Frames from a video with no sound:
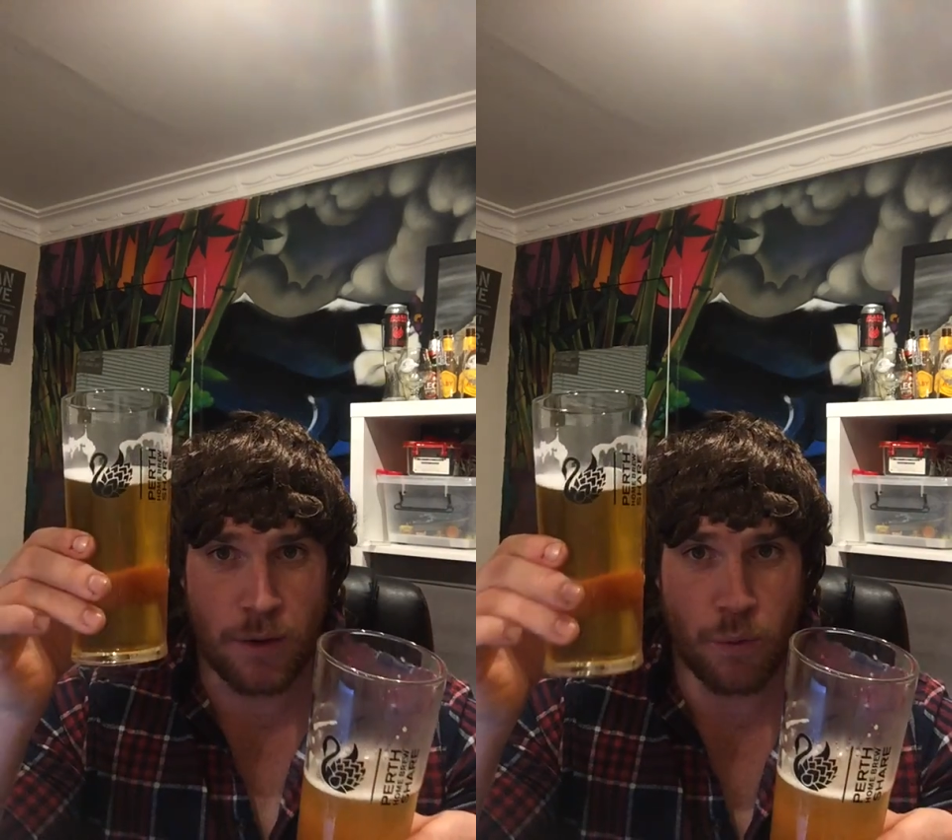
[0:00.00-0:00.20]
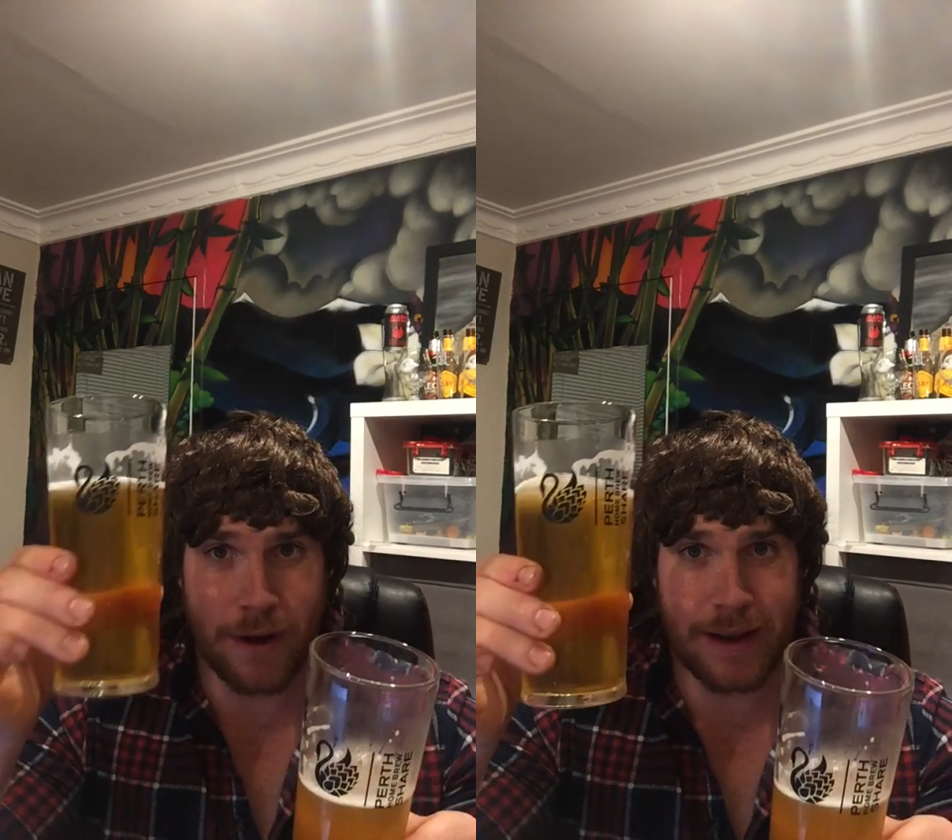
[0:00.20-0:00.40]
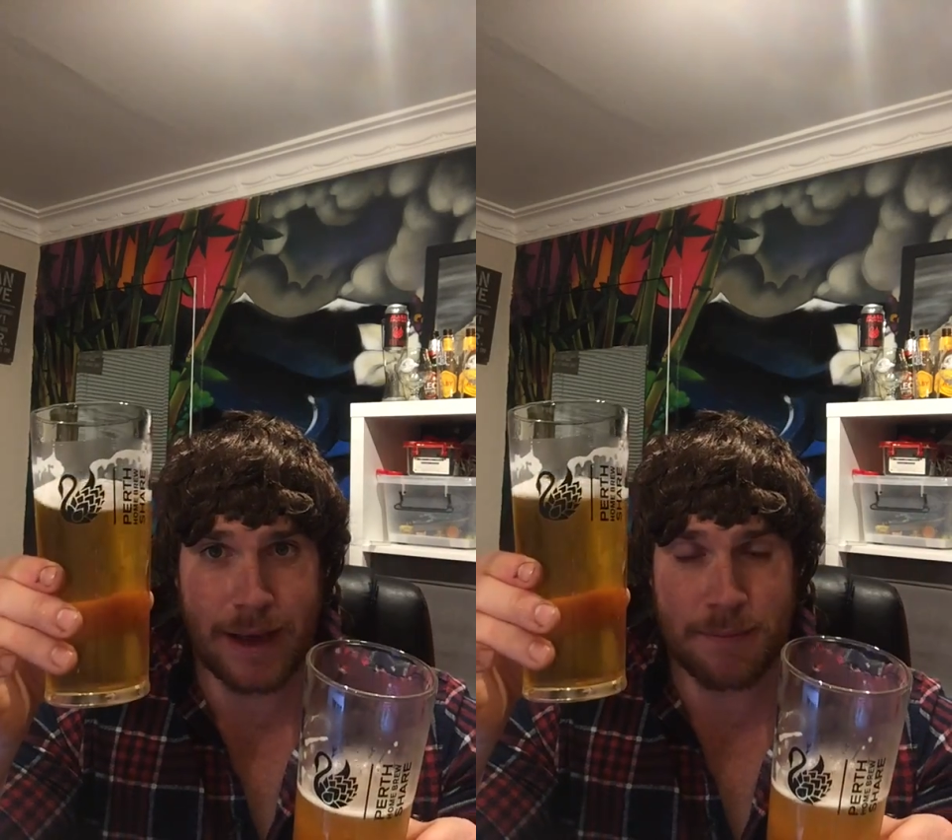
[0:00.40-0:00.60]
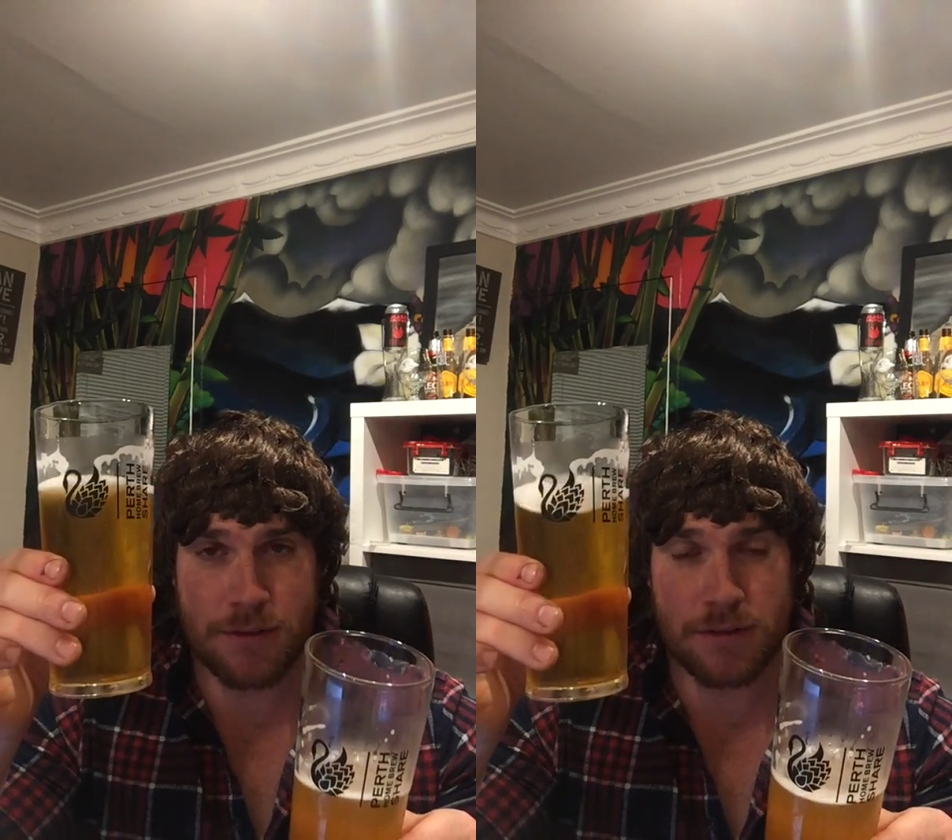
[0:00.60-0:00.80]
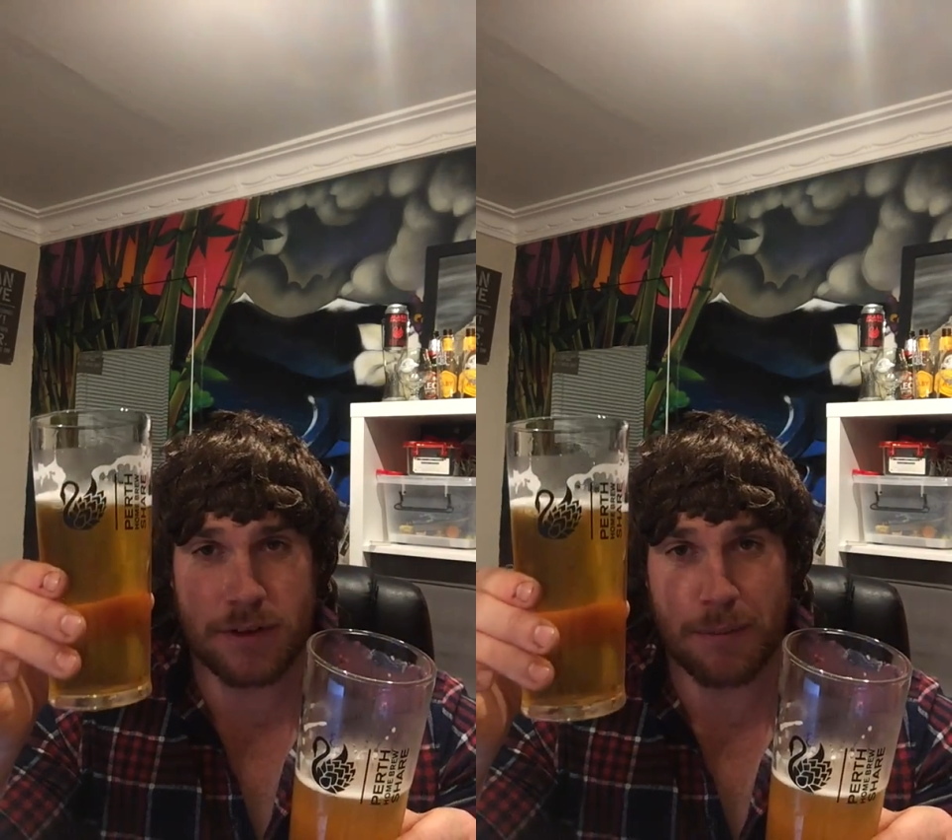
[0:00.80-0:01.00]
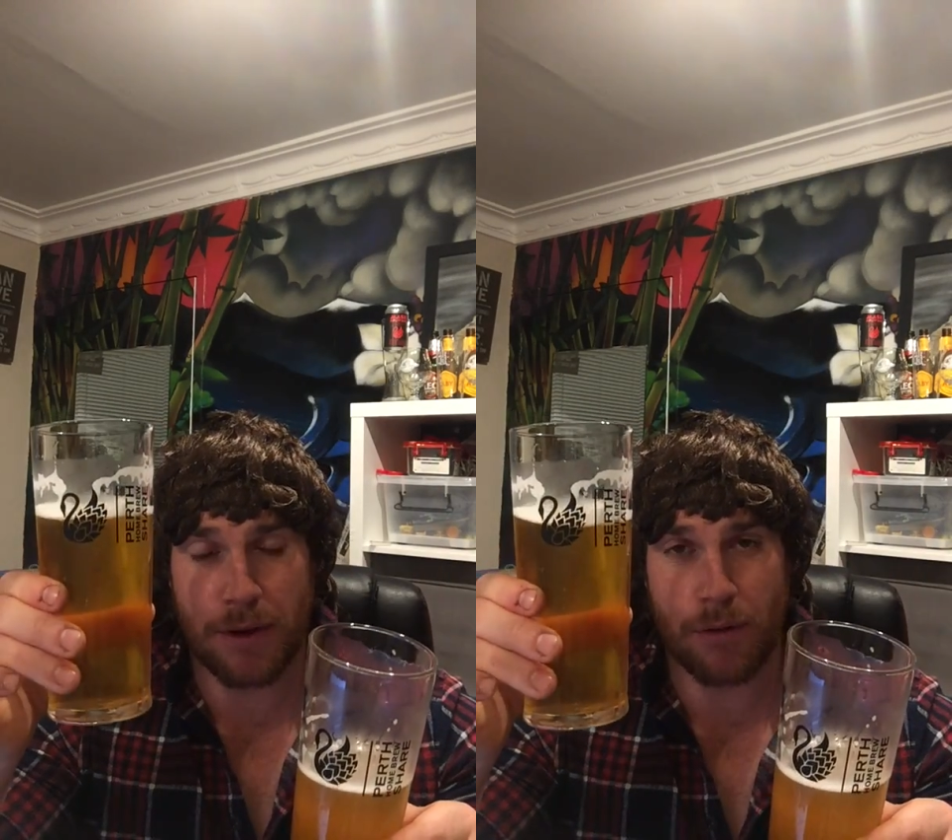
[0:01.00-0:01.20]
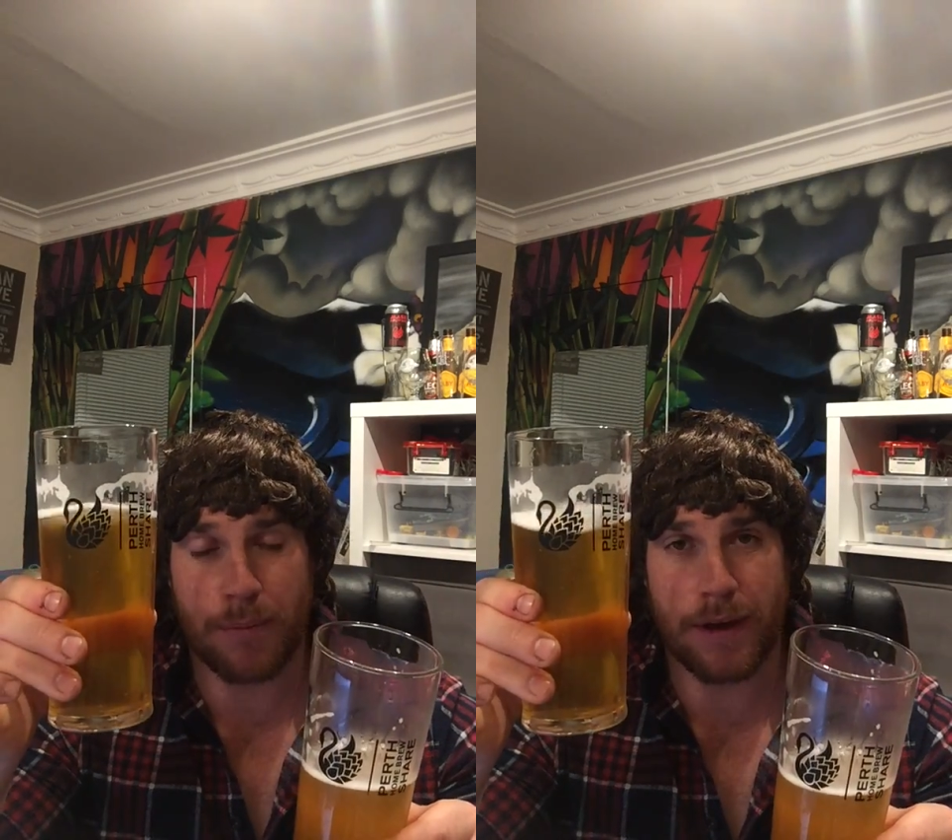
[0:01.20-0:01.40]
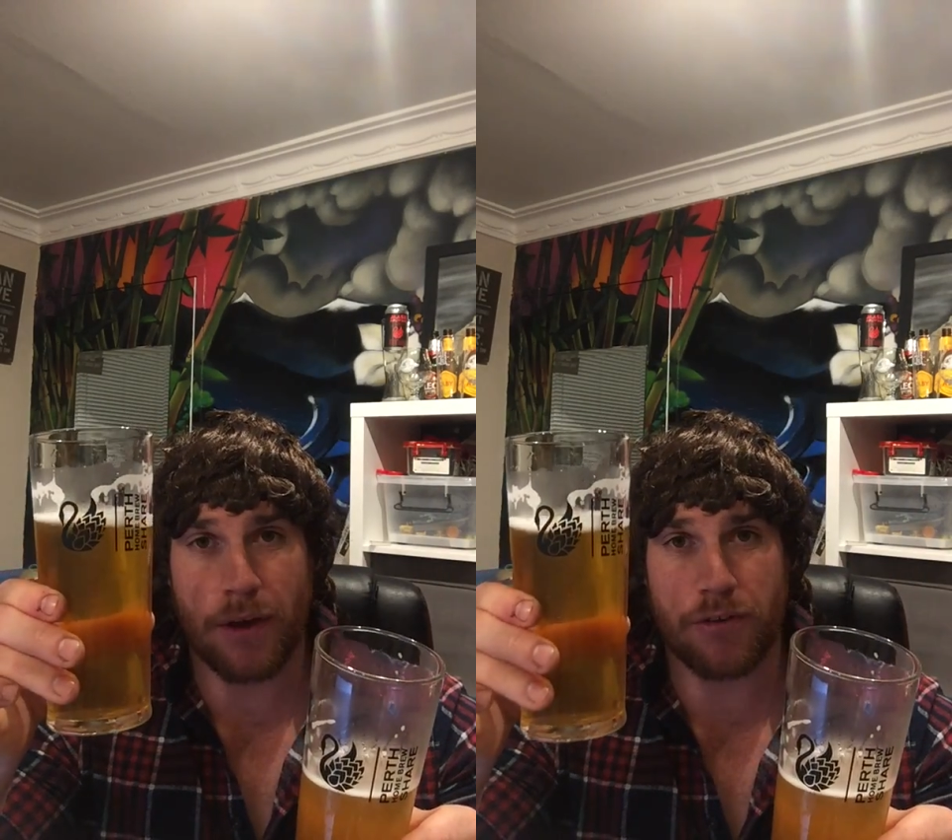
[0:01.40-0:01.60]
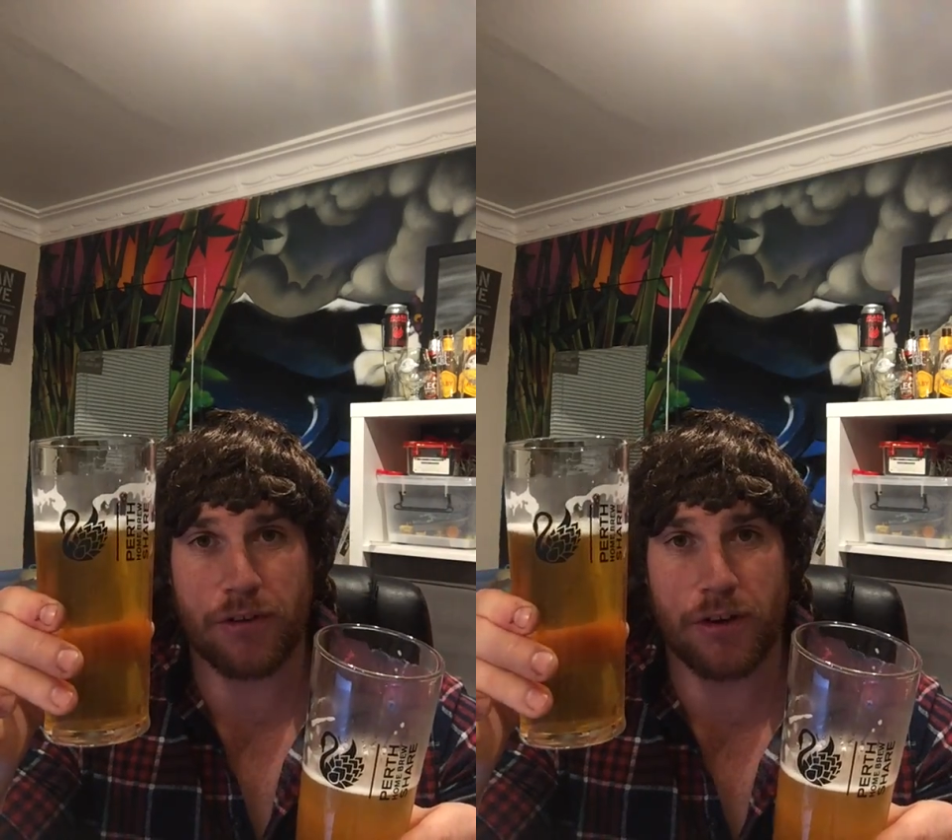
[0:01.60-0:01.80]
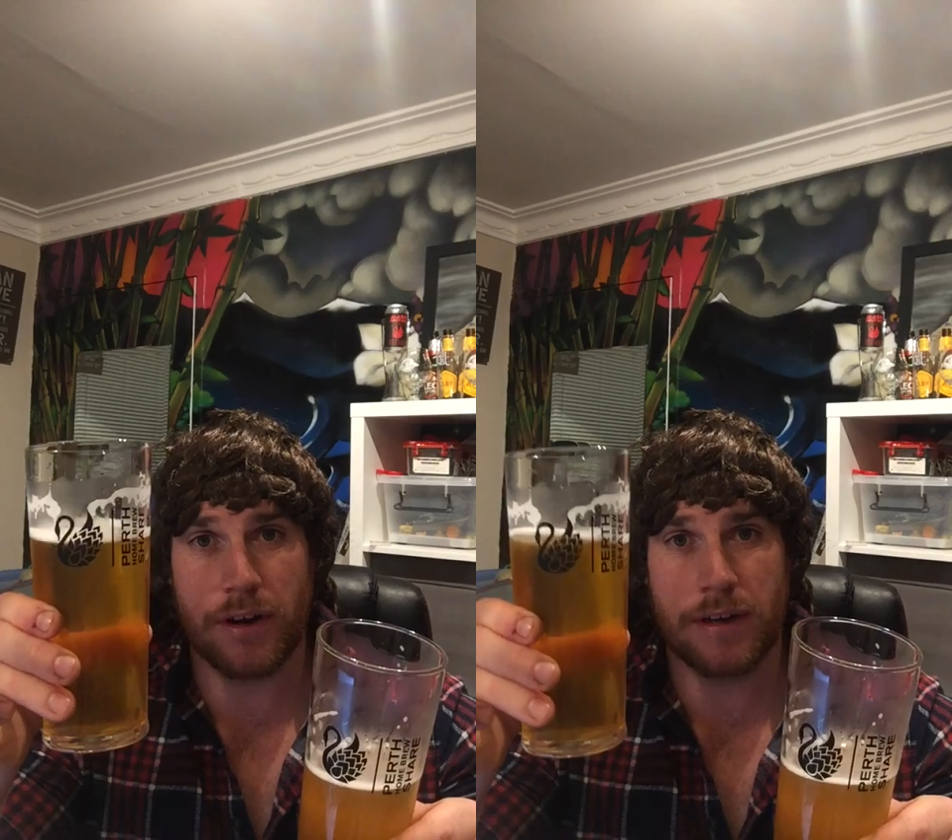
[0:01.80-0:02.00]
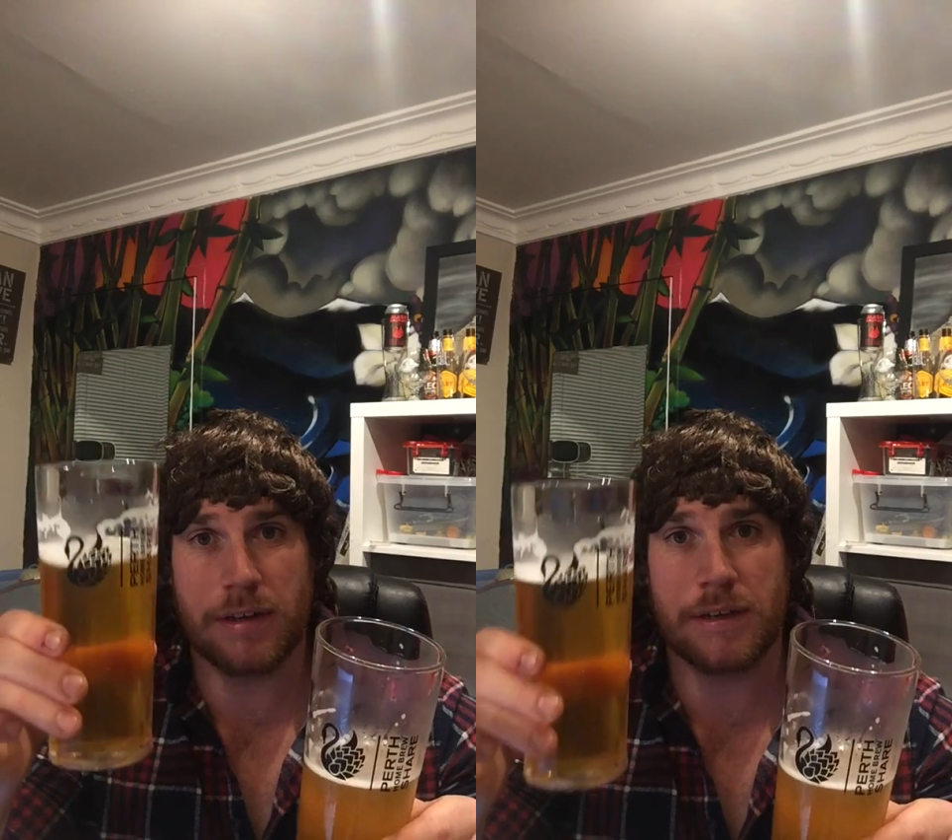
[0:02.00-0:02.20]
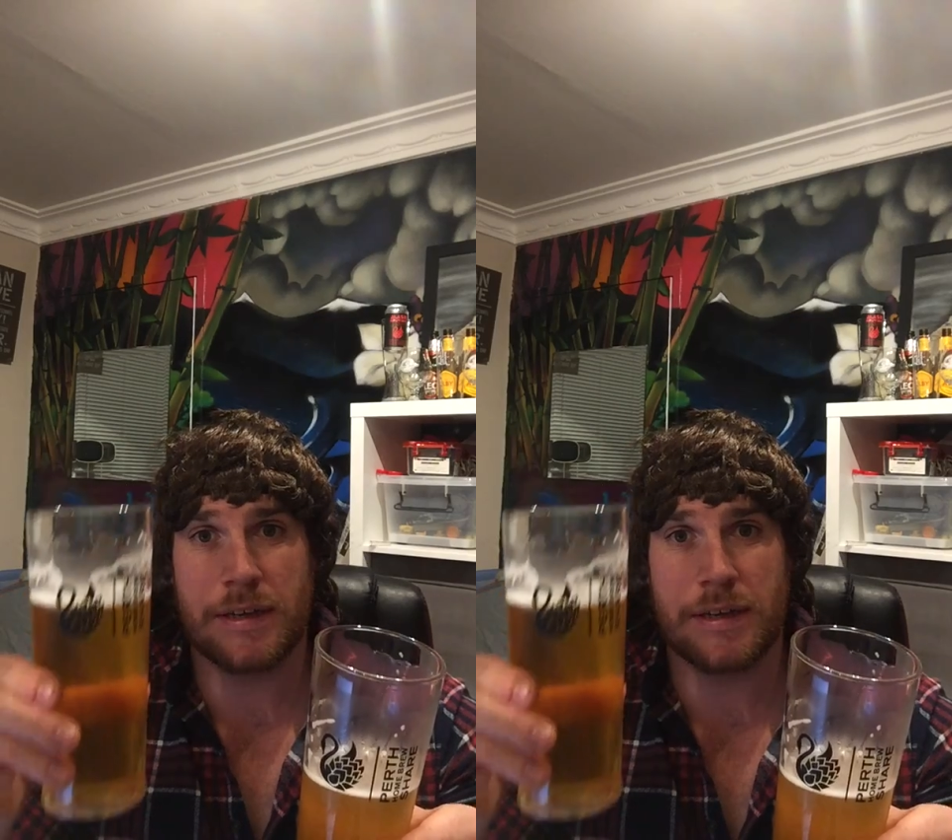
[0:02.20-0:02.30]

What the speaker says: White Labs WLP029,